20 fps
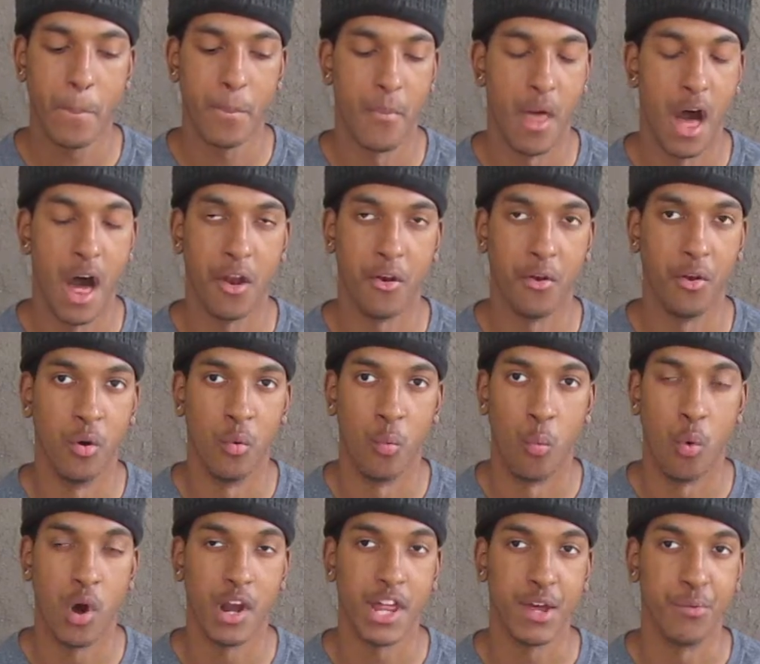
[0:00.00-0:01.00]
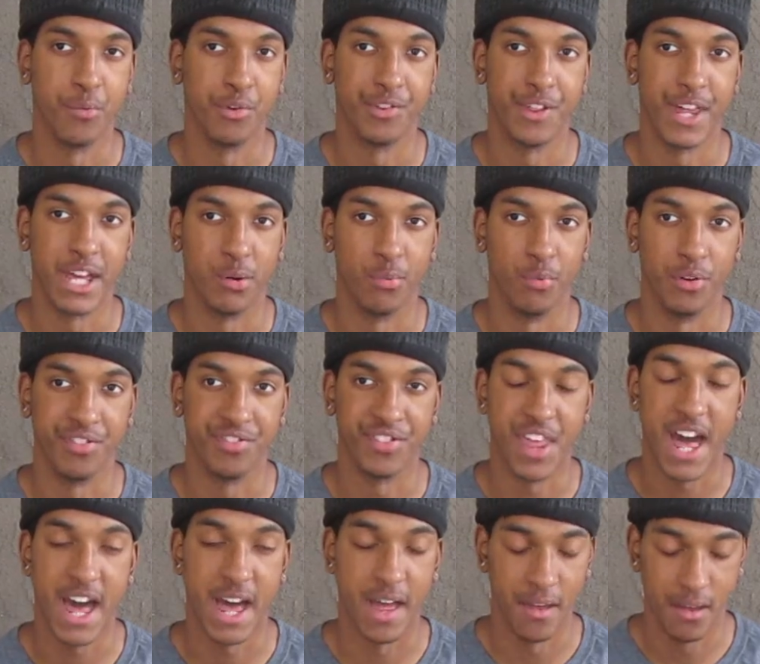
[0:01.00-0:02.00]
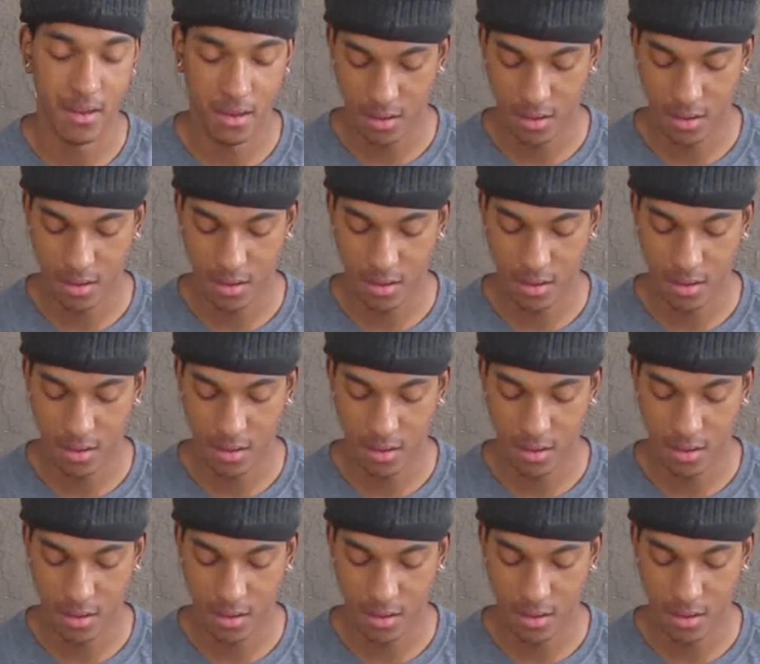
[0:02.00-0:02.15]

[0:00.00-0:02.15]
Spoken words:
don't know what he was thinking with that.